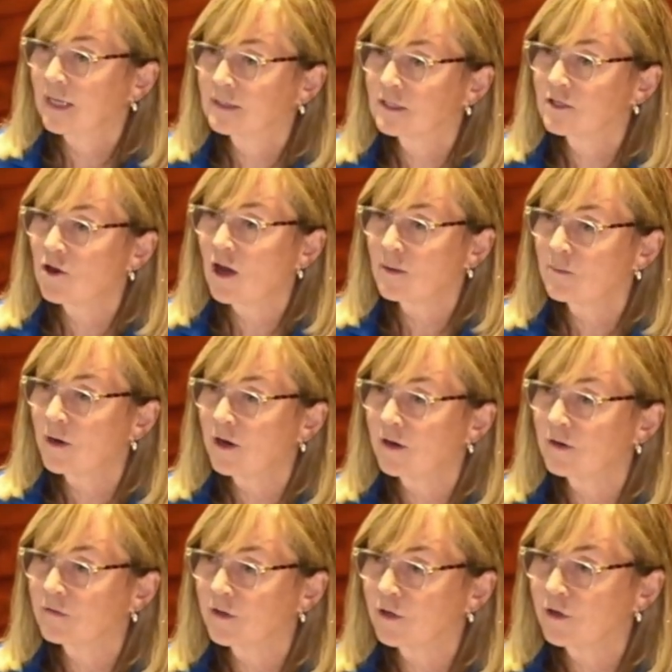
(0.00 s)
not part
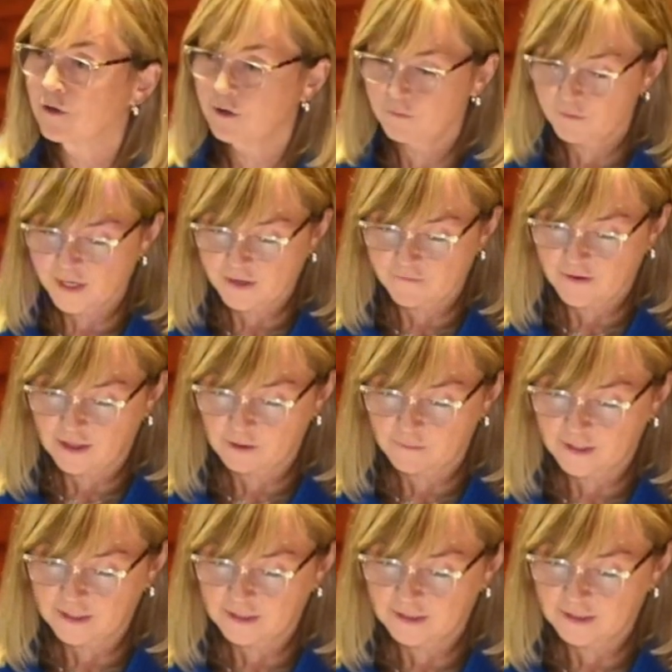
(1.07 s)
of the current redevelopment.